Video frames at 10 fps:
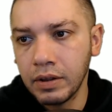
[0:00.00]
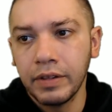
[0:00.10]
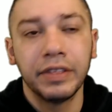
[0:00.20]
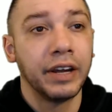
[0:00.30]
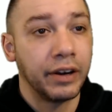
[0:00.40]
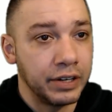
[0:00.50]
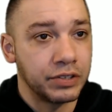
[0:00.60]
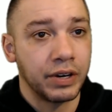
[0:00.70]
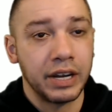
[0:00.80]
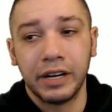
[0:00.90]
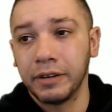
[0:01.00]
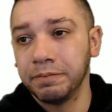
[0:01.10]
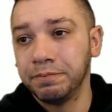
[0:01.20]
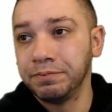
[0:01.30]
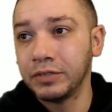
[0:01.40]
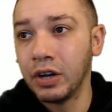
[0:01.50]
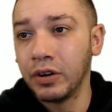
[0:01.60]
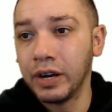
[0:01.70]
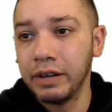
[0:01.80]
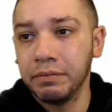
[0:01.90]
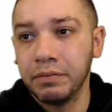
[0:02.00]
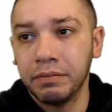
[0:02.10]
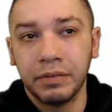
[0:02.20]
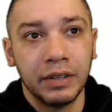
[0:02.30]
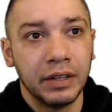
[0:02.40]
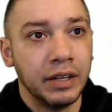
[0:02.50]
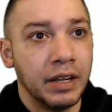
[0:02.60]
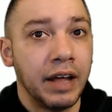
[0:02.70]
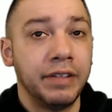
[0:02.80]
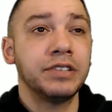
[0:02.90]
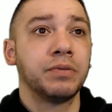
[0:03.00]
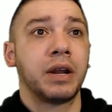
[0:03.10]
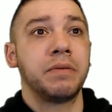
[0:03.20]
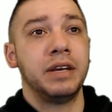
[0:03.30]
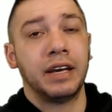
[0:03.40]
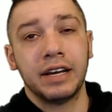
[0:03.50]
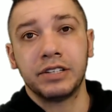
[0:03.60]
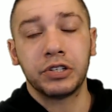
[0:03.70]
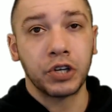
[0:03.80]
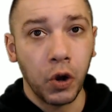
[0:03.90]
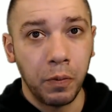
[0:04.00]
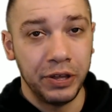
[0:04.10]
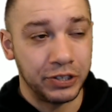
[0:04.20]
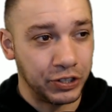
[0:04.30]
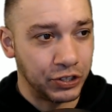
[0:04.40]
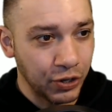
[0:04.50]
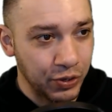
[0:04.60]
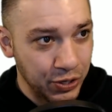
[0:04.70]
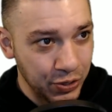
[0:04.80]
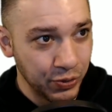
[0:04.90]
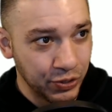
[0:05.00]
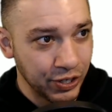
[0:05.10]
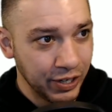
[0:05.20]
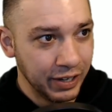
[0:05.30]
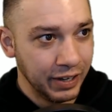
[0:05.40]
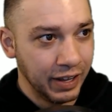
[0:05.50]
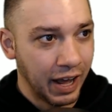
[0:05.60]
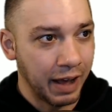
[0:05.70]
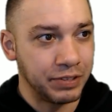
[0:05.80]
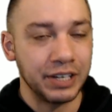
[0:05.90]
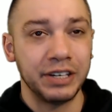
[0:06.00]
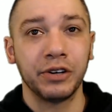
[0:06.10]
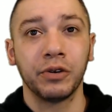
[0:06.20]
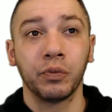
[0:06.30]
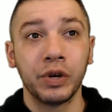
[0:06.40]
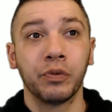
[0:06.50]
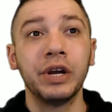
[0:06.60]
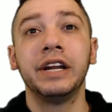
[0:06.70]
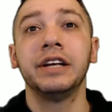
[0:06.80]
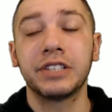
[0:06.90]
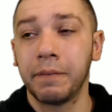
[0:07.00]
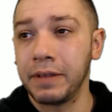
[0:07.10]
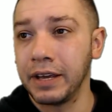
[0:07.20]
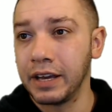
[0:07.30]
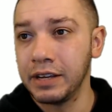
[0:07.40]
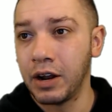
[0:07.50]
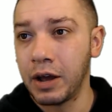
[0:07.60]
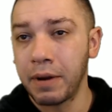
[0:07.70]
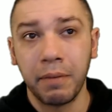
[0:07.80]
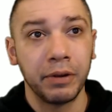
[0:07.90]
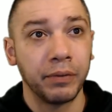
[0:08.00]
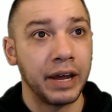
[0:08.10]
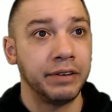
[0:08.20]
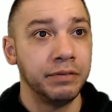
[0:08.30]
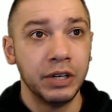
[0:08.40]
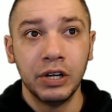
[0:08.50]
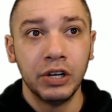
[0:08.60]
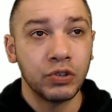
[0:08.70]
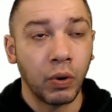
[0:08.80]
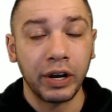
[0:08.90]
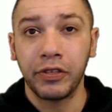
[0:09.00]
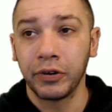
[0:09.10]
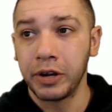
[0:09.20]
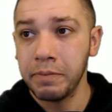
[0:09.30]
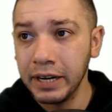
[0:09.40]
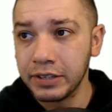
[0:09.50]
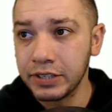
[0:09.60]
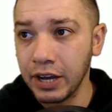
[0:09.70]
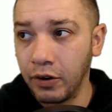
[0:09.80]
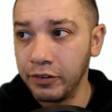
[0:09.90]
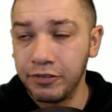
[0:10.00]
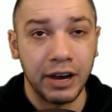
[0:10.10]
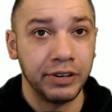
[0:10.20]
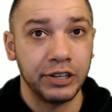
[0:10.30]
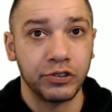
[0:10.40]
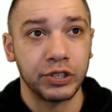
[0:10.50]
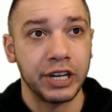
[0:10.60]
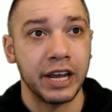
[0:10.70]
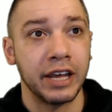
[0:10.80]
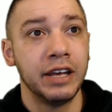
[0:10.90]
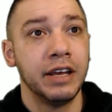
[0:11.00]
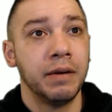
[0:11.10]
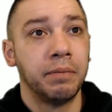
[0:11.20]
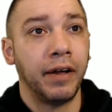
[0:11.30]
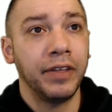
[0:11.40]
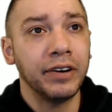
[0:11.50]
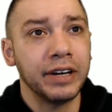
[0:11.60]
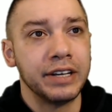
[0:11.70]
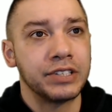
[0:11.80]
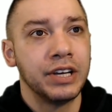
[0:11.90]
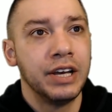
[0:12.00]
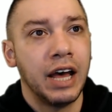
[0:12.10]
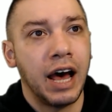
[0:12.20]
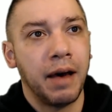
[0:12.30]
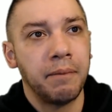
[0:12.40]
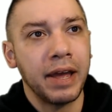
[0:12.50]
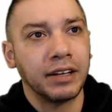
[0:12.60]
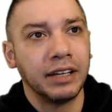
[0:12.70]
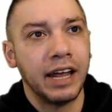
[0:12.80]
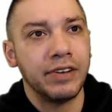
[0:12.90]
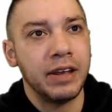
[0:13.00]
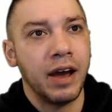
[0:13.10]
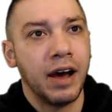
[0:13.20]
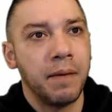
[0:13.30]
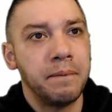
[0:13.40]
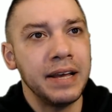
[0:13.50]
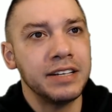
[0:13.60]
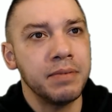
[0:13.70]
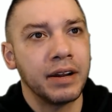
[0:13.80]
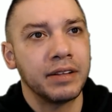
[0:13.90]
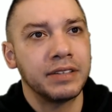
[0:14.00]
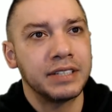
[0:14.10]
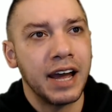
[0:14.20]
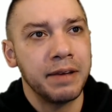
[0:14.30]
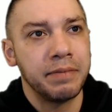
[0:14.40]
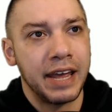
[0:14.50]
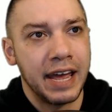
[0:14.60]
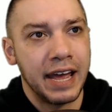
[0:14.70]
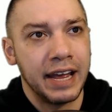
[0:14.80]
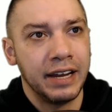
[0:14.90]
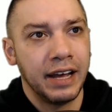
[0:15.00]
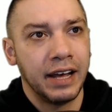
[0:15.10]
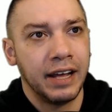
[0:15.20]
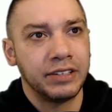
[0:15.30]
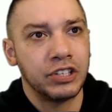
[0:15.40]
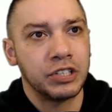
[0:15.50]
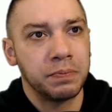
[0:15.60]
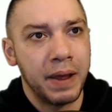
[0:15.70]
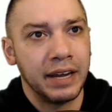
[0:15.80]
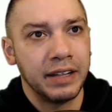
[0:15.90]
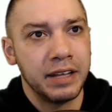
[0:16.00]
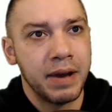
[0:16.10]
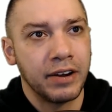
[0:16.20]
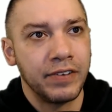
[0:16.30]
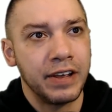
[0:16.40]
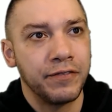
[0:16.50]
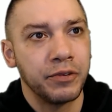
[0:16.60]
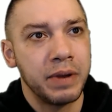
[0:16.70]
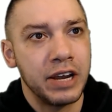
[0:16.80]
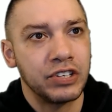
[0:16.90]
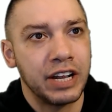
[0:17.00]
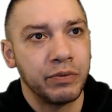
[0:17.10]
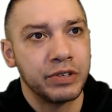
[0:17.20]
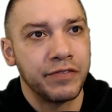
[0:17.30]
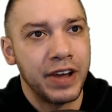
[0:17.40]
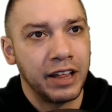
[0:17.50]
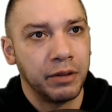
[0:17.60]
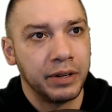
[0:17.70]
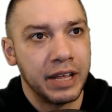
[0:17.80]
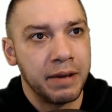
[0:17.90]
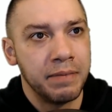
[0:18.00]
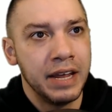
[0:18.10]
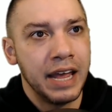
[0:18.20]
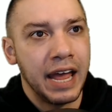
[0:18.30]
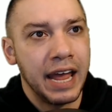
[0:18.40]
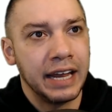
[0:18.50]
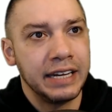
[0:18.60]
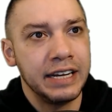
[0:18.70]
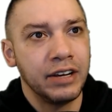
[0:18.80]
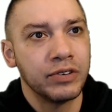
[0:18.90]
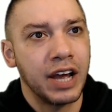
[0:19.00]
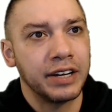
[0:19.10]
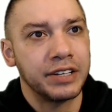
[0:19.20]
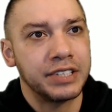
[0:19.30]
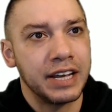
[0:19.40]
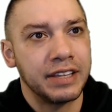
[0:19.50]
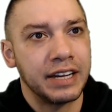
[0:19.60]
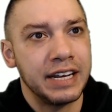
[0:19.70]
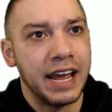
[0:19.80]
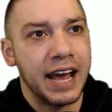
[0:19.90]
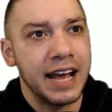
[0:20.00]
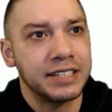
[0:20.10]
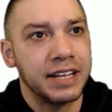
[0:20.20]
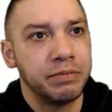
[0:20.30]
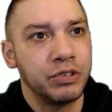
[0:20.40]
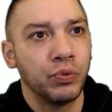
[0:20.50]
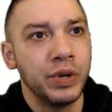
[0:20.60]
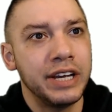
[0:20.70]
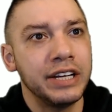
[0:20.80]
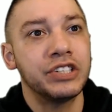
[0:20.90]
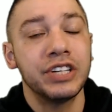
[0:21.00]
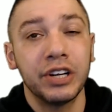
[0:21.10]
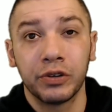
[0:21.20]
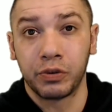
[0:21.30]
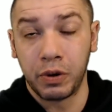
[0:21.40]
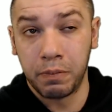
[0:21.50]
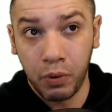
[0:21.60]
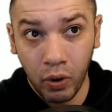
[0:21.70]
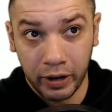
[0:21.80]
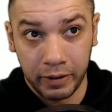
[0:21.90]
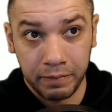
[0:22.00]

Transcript: There it is right here. All right. And this is what I mean, guys. The scope of this is so huge. I'm sitting here rereading something I probably read 20, 30 minutes ago and found interesting. But there it is. Michael Levy, based upon the time they had to spend and the amount of information that was available to them, and he goes on to say that he asked them to reconsider the report,